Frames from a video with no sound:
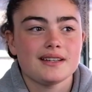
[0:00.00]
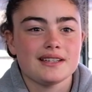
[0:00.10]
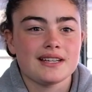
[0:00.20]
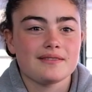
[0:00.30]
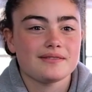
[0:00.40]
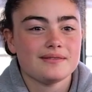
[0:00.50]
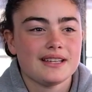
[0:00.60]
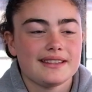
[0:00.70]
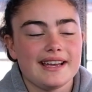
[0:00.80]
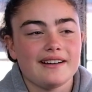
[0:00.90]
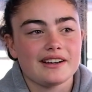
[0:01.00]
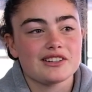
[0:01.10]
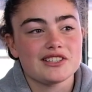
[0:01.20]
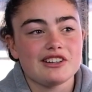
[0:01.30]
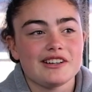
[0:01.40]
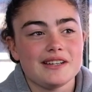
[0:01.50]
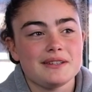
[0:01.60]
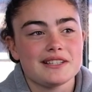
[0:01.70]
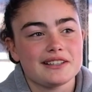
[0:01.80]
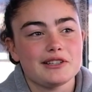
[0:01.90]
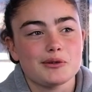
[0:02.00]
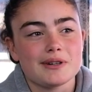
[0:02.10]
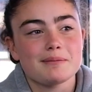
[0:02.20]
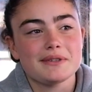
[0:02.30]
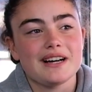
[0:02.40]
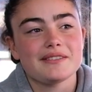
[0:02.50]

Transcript: except now I got to know him and he's a little grumpy